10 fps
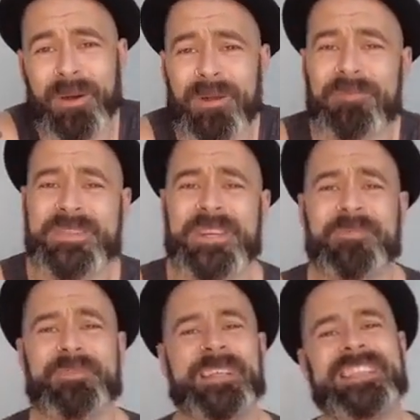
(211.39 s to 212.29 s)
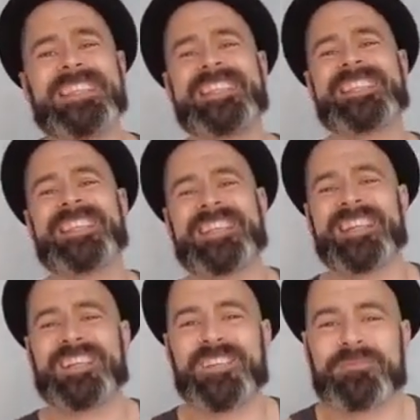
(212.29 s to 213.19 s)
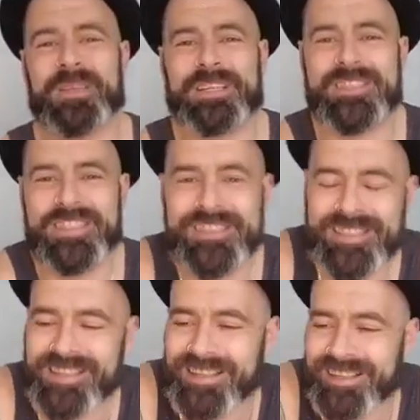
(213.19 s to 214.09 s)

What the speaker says: popped up to kick off because he's